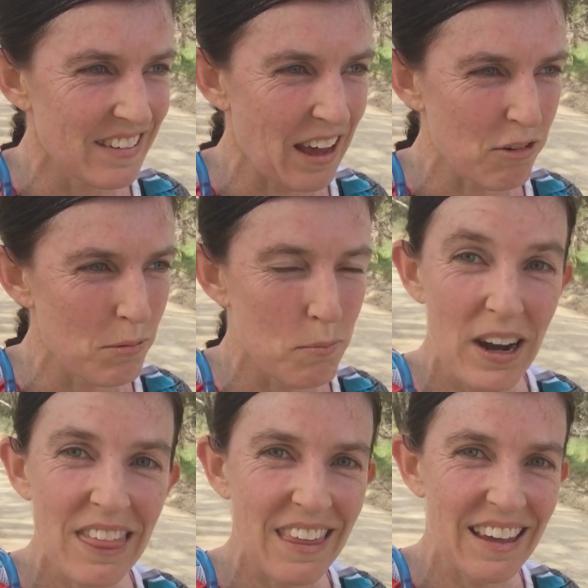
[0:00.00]
Catch my
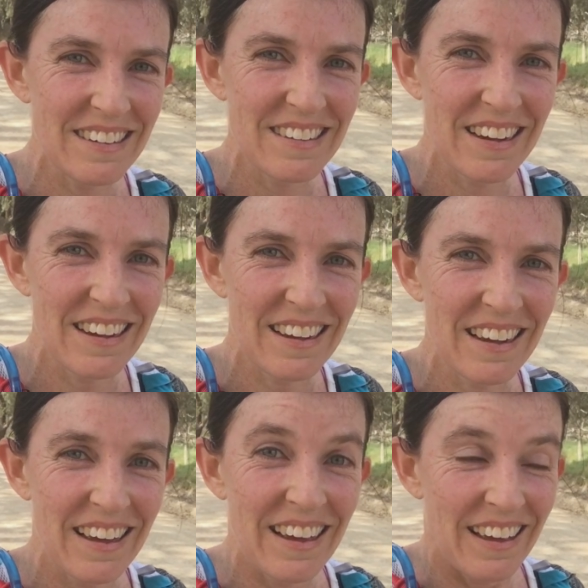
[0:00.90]
breath and
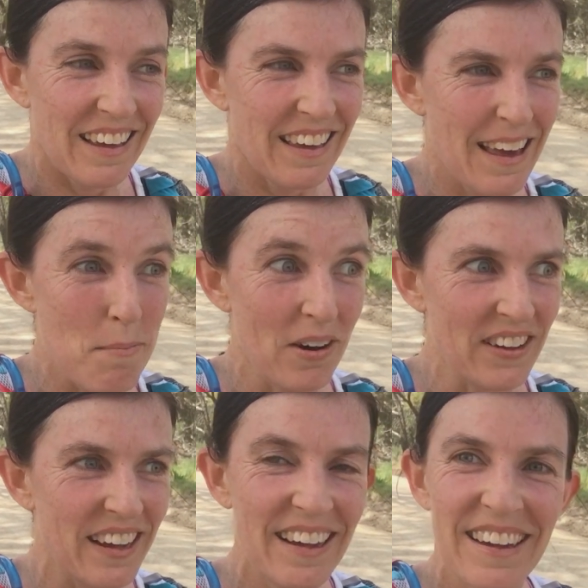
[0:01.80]
keep on.